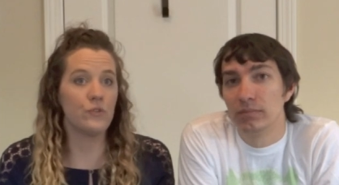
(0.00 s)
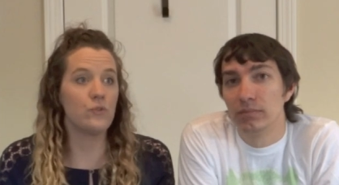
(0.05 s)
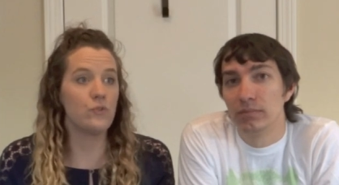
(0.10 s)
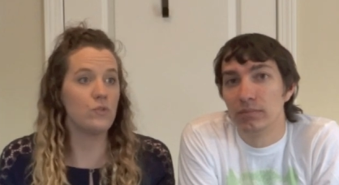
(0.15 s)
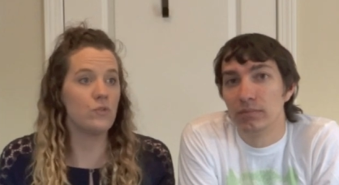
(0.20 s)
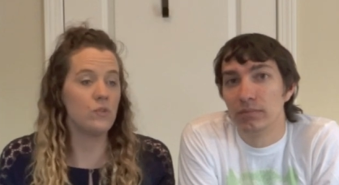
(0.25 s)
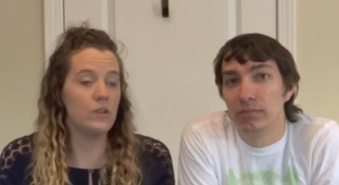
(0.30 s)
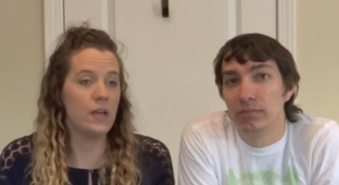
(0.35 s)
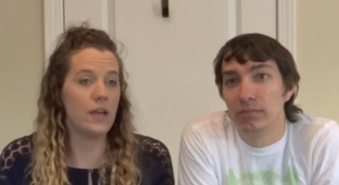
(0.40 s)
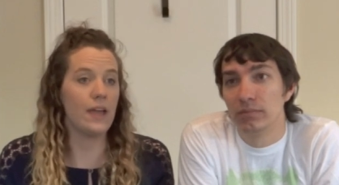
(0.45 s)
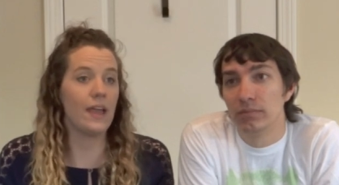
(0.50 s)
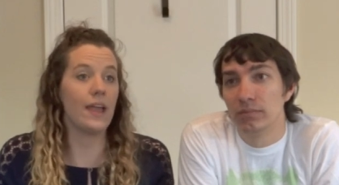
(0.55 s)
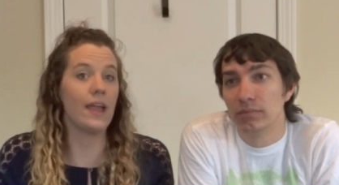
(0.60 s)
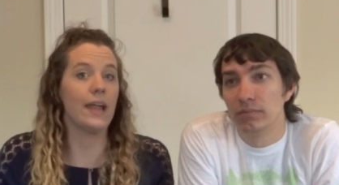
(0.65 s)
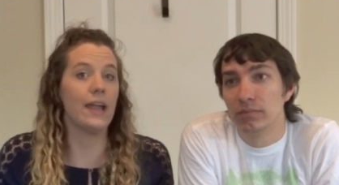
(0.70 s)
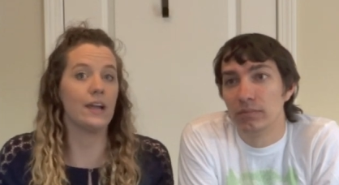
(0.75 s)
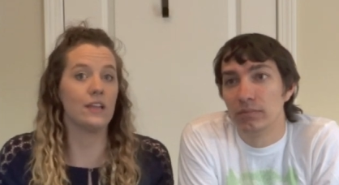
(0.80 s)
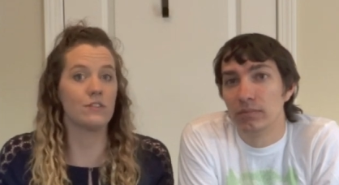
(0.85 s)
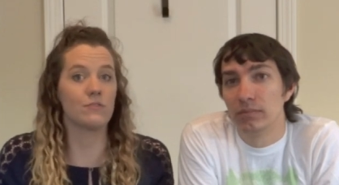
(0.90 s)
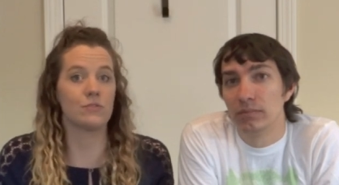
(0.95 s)
Speaker 1: food
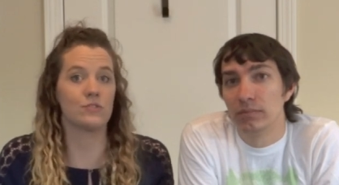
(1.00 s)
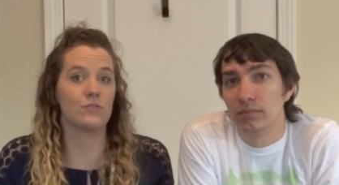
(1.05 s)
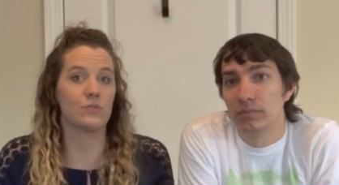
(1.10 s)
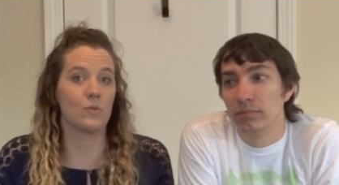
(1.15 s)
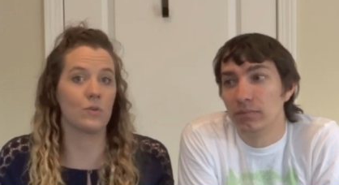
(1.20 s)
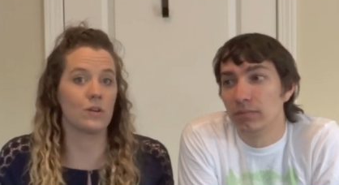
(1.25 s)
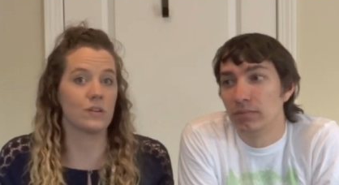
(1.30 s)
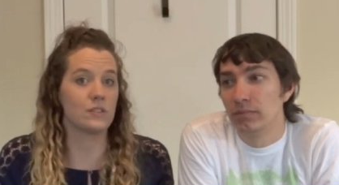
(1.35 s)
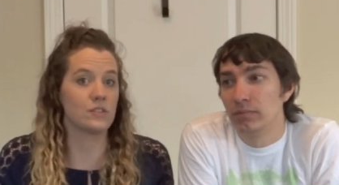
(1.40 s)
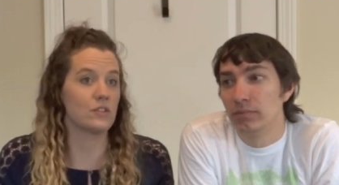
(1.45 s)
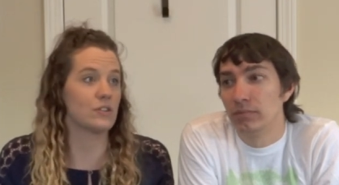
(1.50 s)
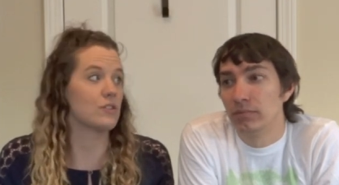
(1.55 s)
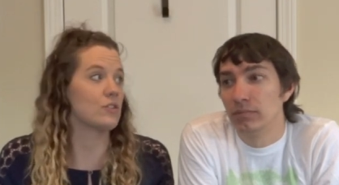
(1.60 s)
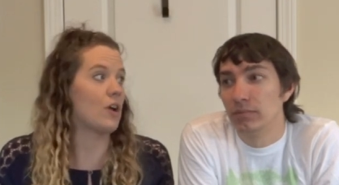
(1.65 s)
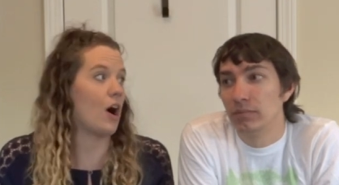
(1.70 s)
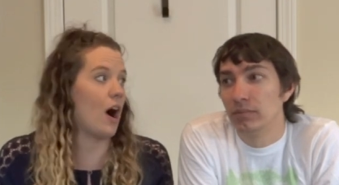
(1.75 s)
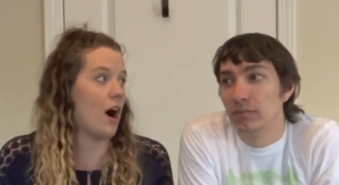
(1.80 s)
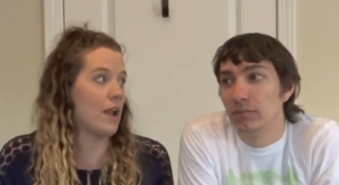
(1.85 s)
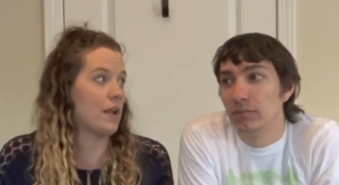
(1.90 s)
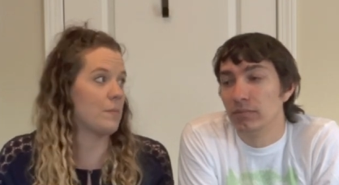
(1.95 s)
and resorts are
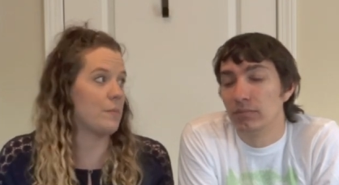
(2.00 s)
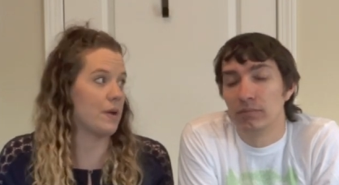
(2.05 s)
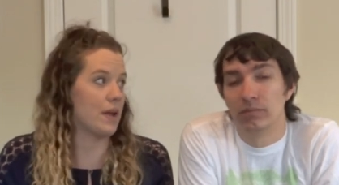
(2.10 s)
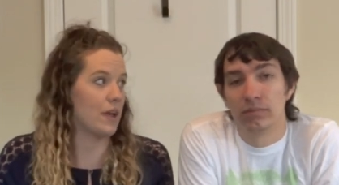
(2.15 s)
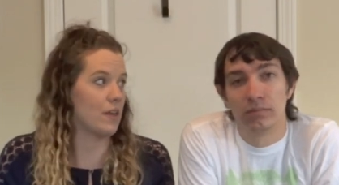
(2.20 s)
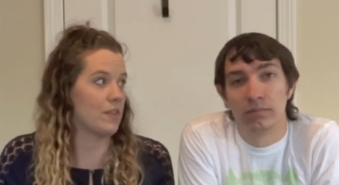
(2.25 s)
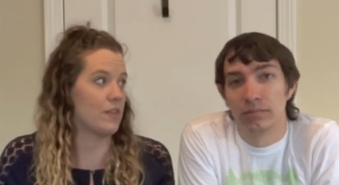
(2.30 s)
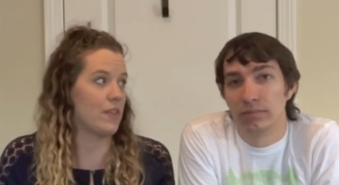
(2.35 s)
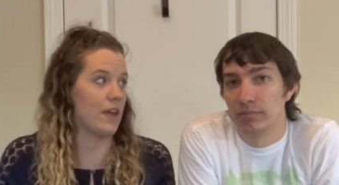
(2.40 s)
not a big